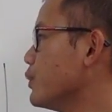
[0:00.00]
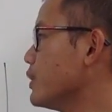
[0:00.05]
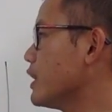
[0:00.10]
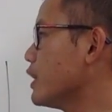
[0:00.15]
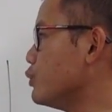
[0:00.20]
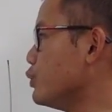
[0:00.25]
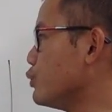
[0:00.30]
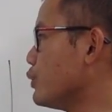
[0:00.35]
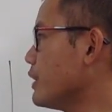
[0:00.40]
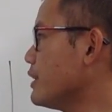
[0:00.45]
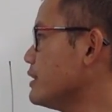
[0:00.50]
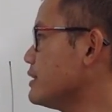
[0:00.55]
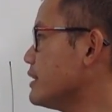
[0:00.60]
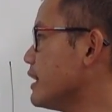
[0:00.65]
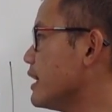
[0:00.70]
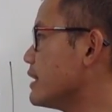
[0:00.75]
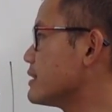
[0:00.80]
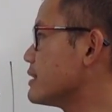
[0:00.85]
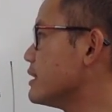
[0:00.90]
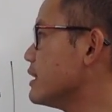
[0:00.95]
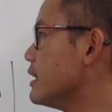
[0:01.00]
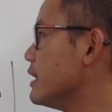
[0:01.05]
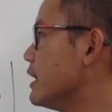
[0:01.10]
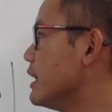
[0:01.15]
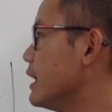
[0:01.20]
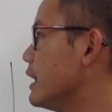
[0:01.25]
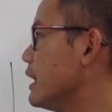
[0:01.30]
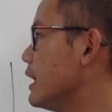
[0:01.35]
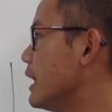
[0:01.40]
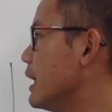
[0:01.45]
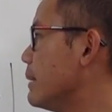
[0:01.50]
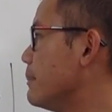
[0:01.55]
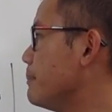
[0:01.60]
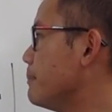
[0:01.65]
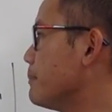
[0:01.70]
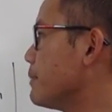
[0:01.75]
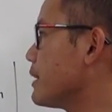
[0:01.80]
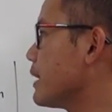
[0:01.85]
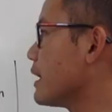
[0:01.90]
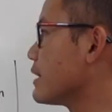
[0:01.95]
We can rewrite this as
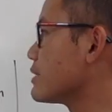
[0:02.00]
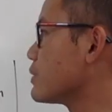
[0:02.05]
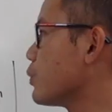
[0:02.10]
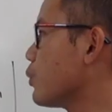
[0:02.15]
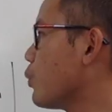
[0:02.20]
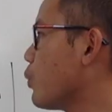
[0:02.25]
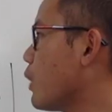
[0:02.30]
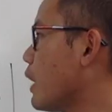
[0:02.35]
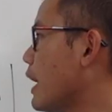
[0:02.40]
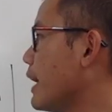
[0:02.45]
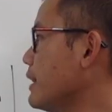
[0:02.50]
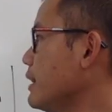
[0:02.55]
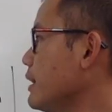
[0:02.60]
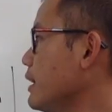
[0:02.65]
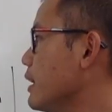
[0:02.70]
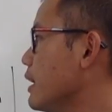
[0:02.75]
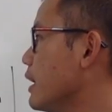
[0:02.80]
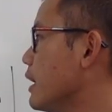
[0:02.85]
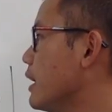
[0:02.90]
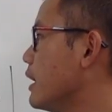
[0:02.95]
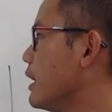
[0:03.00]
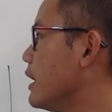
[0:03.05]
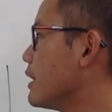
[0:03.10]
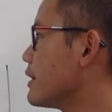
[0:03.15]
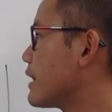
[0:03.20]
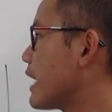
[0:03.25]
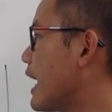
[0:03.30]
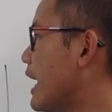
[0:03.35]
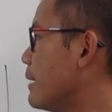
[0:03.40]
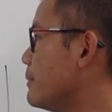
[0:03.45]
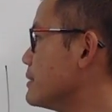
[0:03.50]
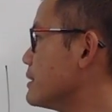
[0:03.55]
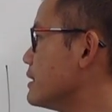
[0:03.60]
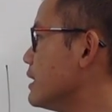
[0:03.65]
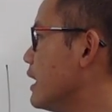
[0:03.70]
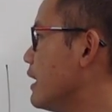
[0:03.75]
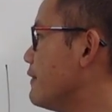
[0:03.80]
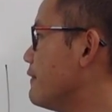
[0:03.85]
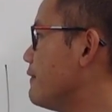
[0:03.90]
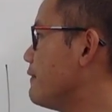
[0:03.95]
n plus 1 times
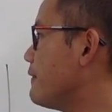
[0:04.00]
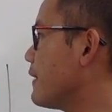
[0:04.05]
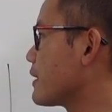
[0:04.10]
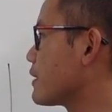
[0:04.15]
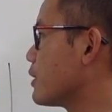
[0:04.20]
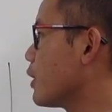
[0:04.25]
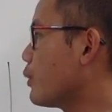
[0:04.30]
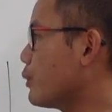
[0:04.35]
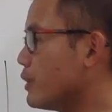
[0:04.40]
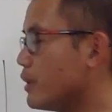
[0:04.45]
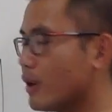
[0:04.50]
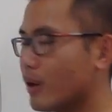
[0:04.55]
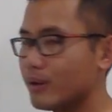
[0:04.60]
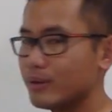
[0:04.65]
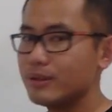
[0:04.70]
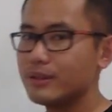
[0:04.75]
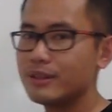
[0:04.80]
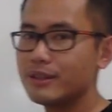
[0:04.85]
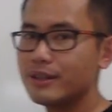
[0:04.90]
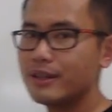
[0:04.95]
n factorial.